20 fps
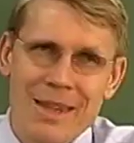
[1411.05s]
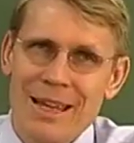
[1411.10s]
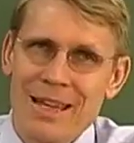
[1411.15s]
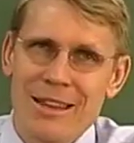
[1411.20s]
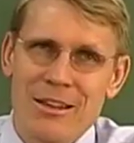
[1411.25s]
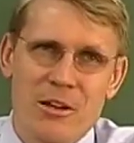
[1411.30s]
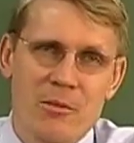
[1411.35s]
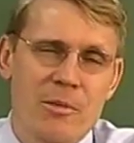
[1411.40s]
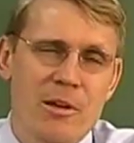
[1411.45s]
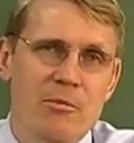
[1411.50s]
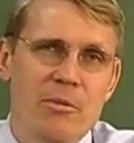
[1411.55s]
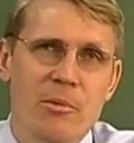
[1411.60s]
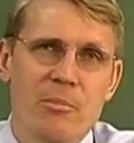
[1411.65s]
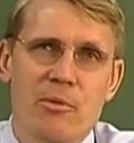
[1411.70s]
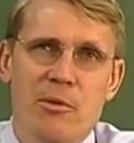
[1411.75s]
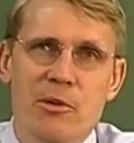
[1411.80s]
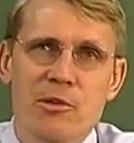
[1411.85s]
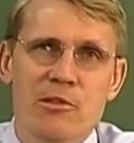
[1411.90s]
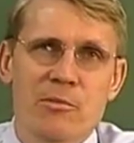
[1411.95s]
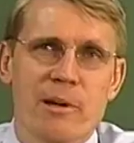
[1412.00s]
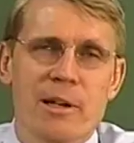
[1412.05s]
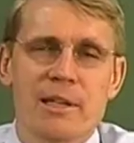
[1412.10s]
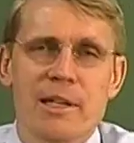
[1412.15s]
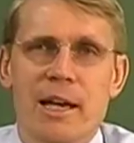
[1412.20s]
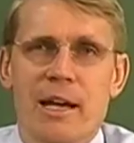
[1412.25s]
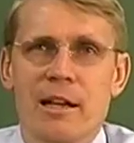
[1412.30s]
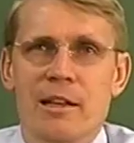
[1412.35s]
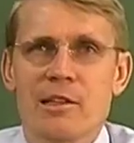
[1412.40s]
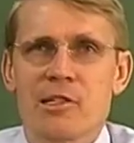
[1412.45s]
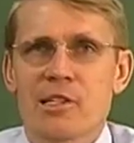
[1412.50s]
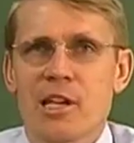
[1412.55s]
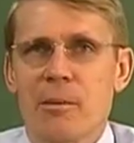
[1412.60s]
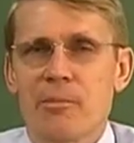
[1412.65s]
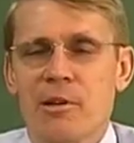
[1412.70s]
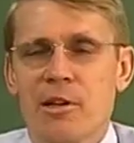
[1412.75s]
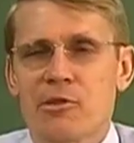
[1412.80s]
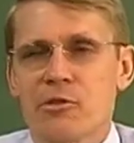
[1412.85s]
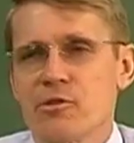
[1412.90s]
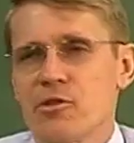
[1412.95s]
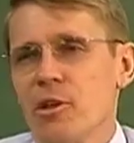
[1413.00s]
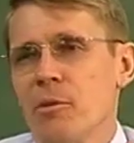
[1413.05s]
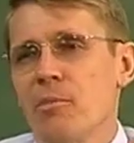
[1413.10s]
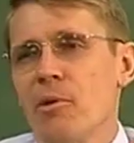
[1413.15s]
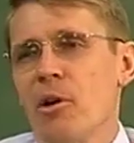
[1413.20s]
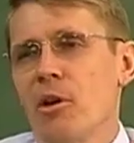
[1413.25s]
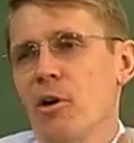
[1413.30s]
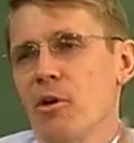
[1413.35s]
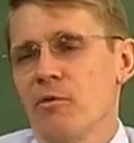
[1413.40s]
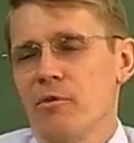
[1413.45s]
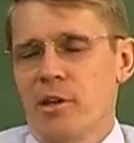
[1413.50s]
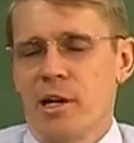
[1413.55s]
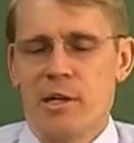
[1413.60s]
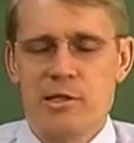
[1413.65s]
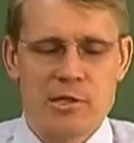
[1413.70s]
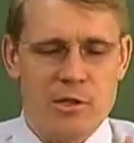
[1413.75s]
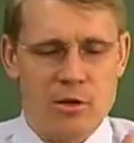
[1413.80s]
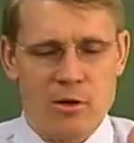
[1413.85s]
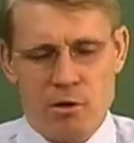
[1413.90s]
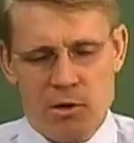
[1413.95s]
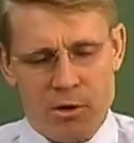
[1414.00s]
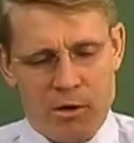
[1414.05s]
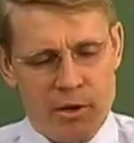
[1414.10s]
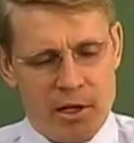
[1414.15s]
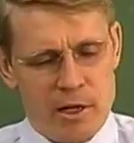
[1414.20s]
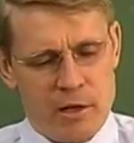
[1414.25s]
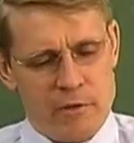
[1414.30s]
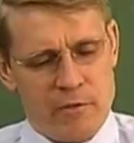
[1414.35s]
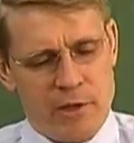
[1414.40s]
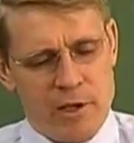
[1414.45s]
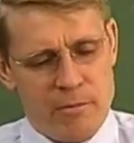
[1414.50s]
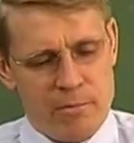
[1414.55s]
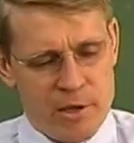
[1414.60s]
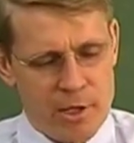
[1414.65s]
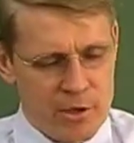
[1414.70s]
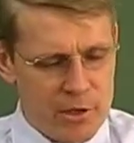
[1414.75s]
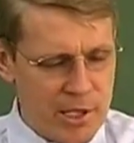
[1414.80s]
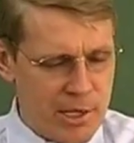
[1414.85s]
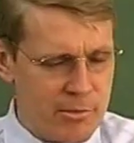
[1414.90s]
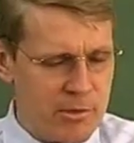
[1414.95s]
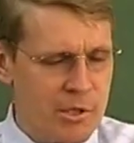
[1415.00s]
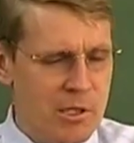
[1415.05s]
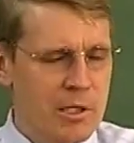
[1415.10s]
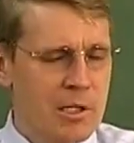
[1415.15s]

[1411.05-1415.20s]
There have been reports about that, and the skeptics will jump all over that and say, oh, no, they didn't find buttercups.